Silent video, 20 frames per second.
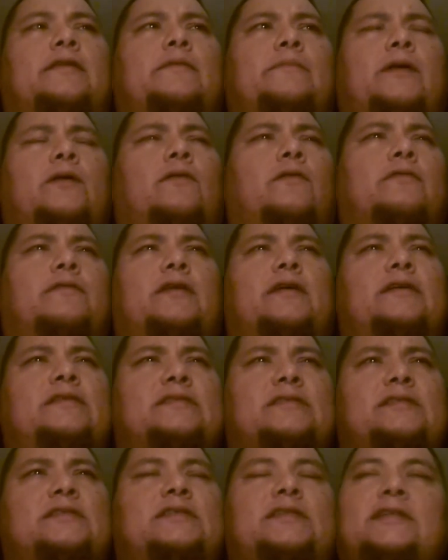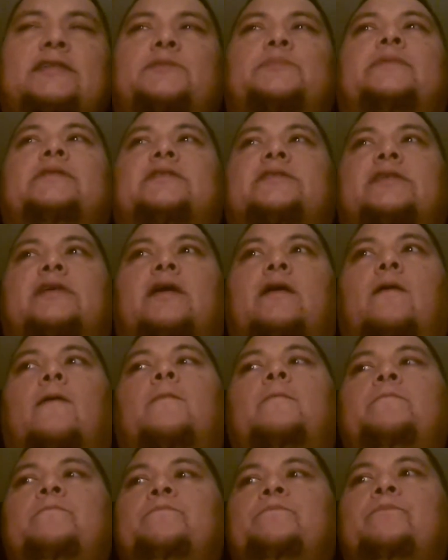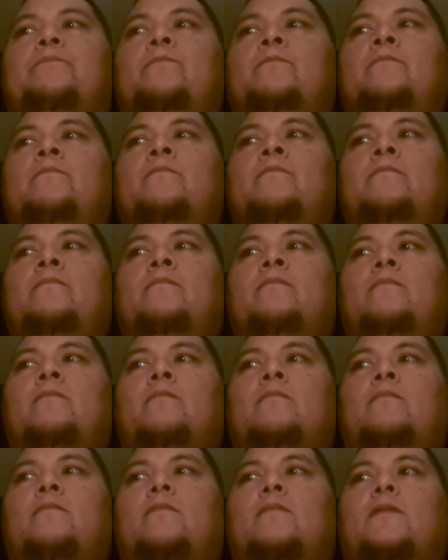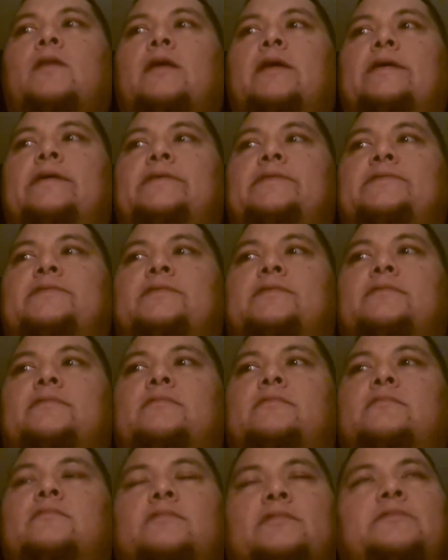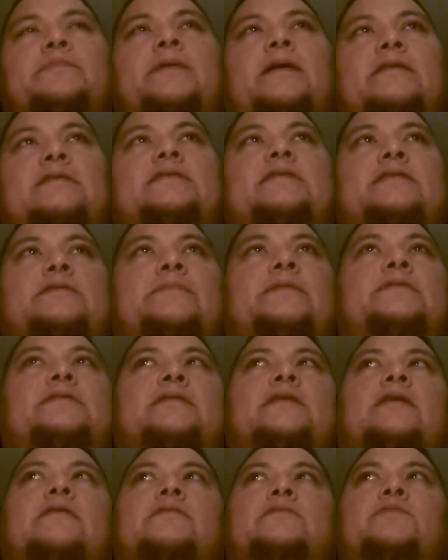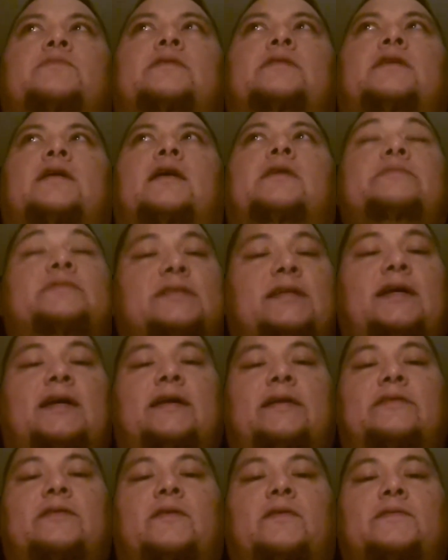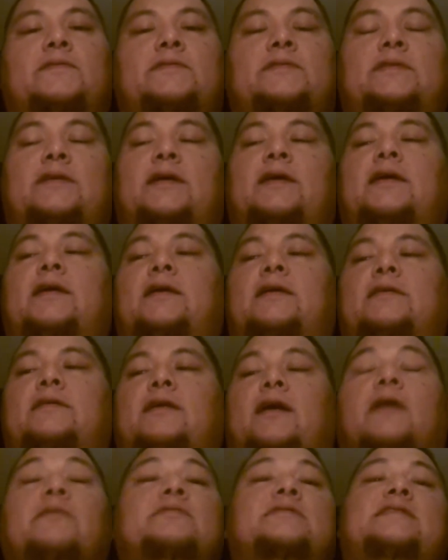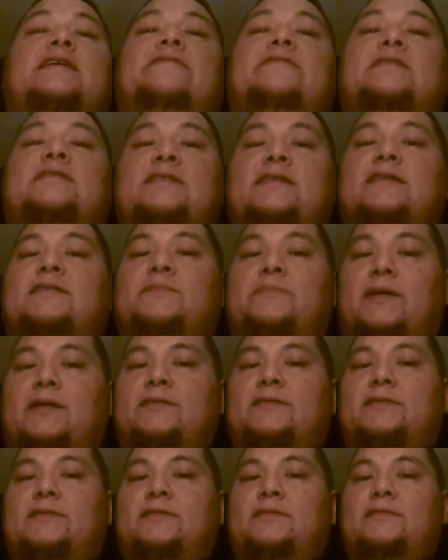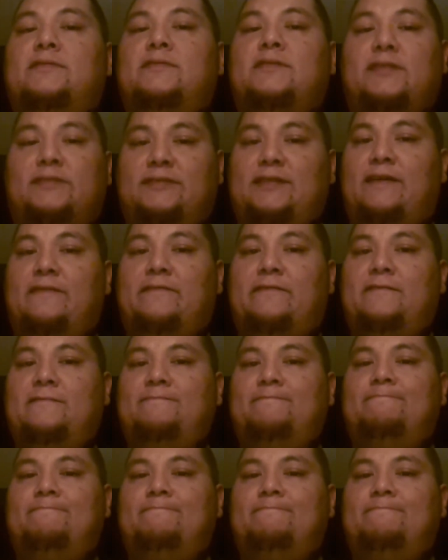think my whole thing is 6 months ago it's about 6 months ago is when I was diagnosed, and I was given 6 months to live.